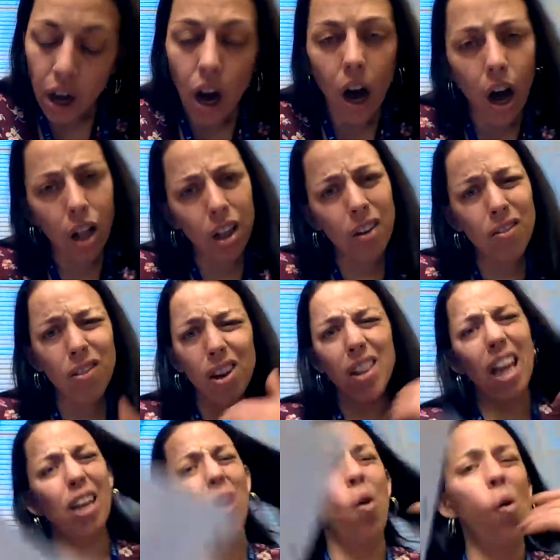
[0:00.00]
all of
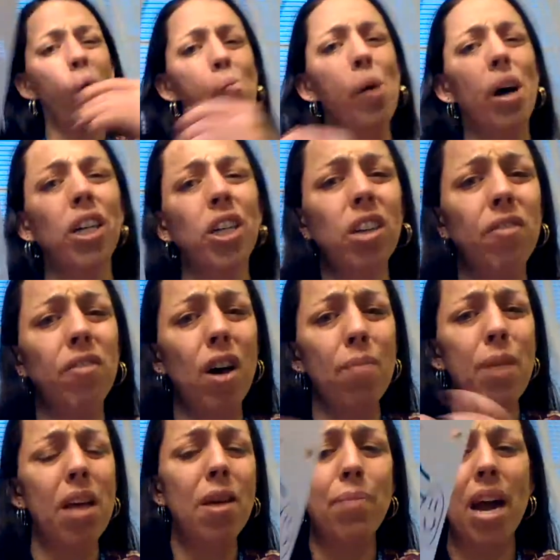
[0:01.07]
like a whole bunch of them,
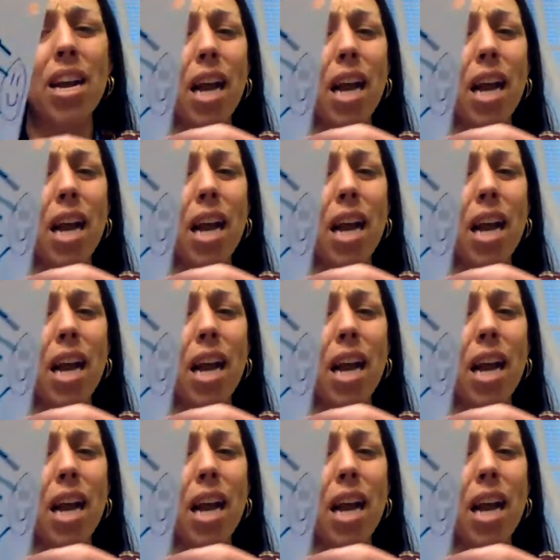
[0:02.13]
and it might